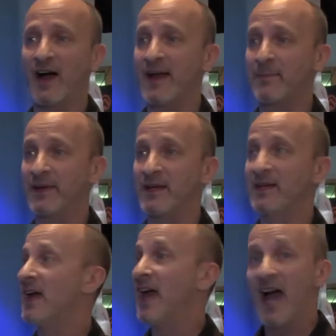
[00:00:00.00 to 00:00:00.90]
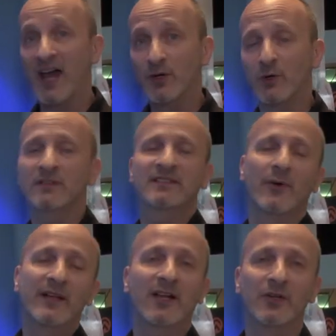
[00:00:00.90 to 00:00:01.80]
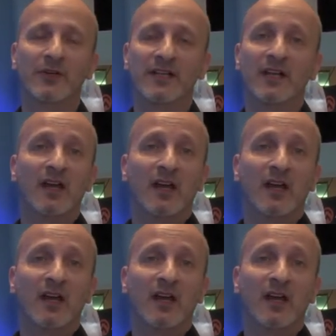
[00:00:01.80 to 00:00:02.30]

IP and also including